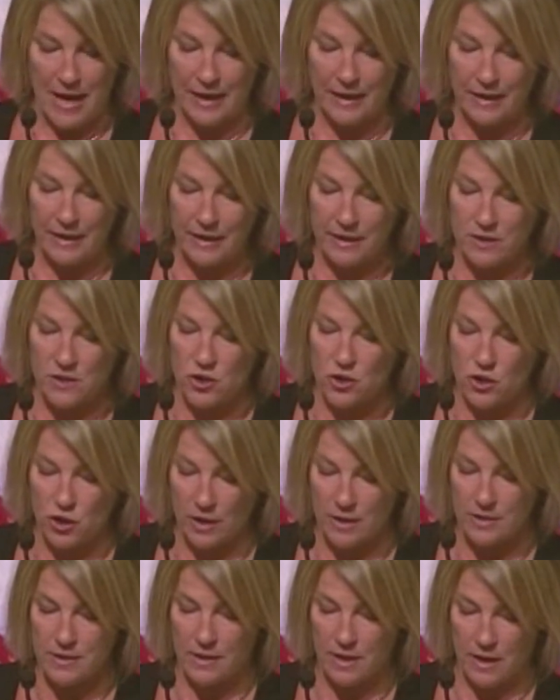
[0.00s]
and it is
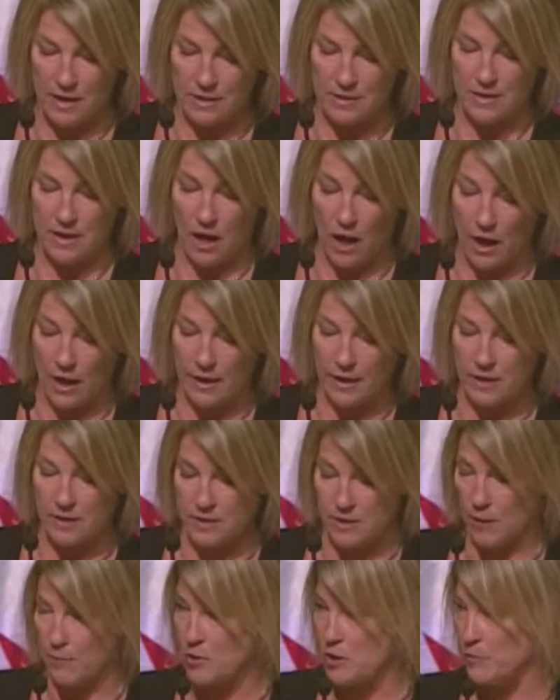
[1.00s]
just as
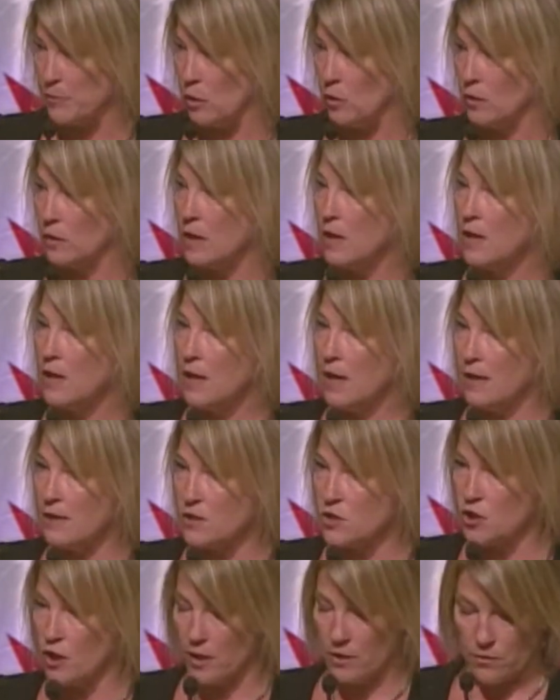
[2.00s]
unacceptable
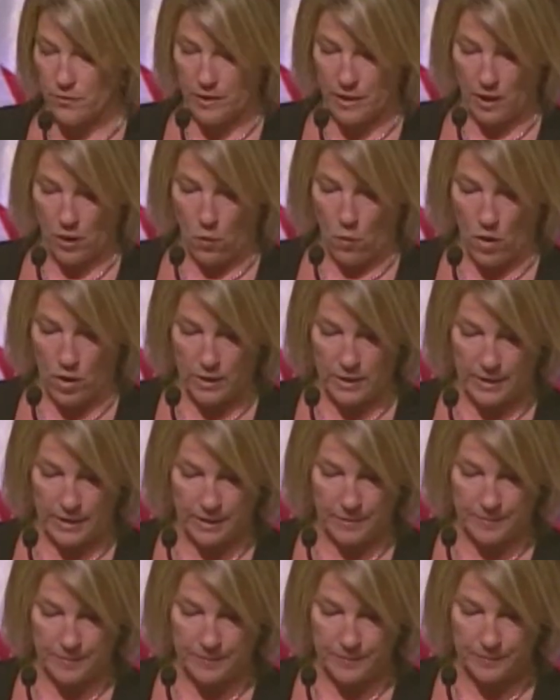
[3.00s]
as gender
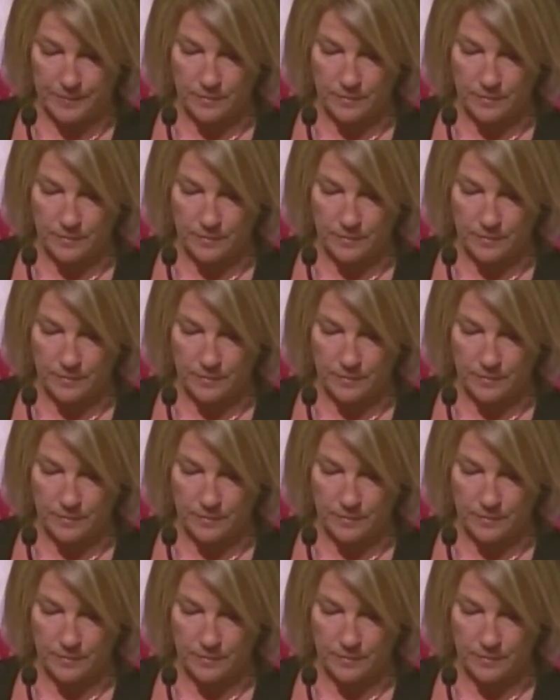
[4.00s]
inequality.